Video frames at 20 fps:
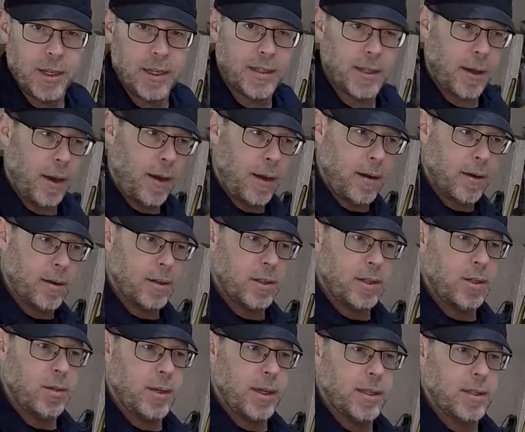It's harder
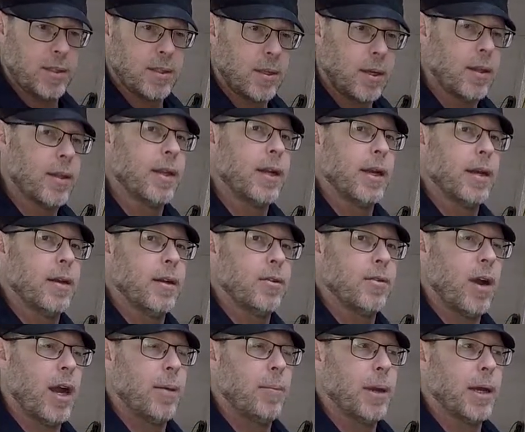to consolidate a
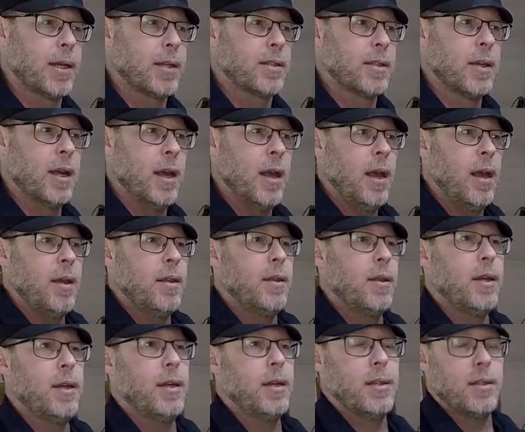dry mix
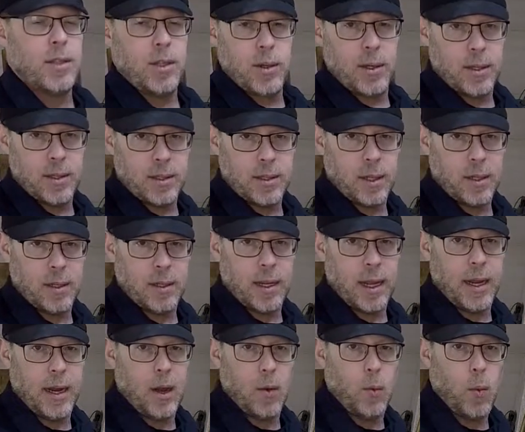than it is to
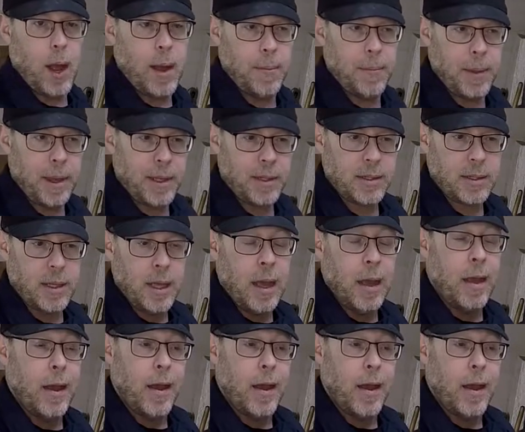consolidate a wet mix.